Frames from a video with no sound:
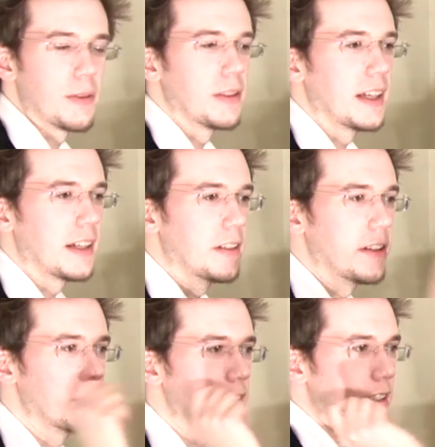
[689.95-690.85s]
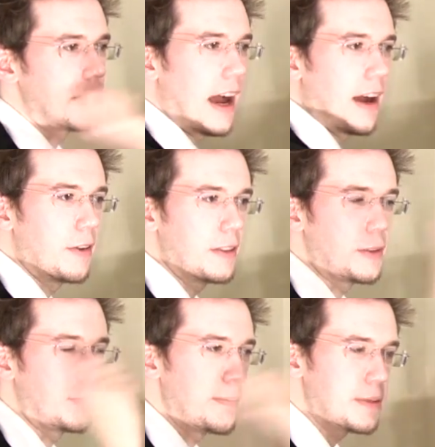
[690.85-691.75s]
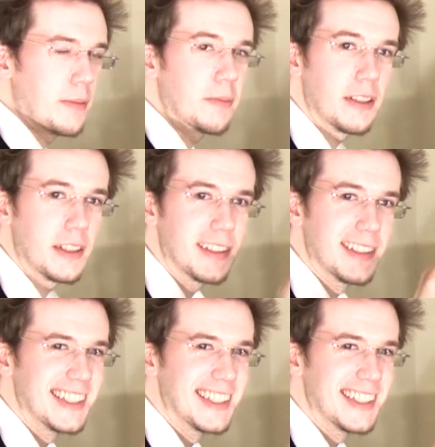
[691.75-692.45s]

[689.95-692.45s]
or like you're using a towel to whip someone.